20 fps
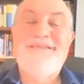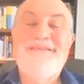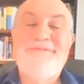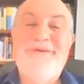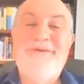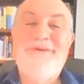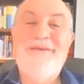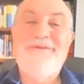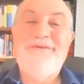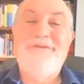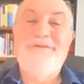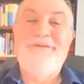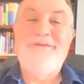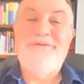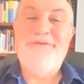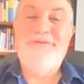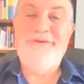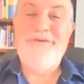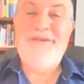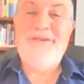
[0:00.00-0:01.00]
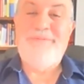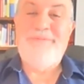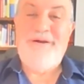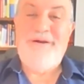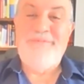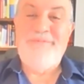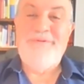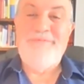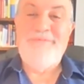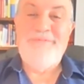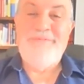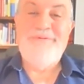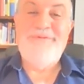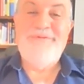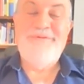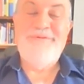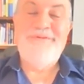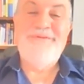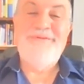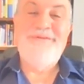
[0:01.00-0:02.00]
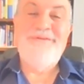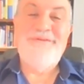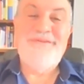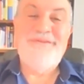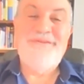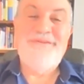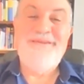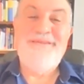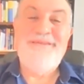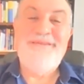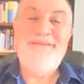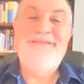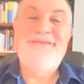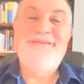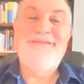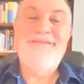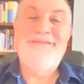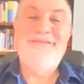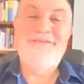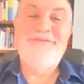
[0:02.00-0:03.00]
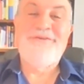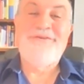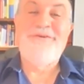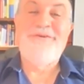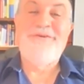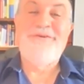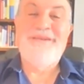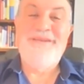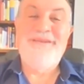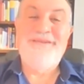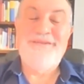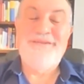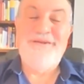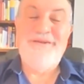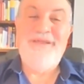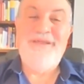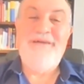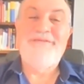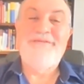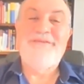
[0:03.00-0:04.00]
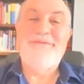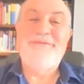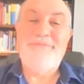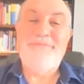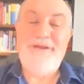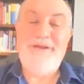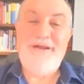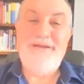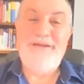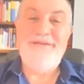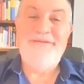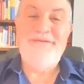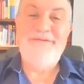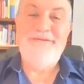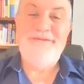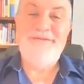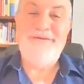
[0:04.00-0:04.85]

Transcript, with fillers: uh, what I call the turkey problem. You see, the, the turkey is going to have a surprise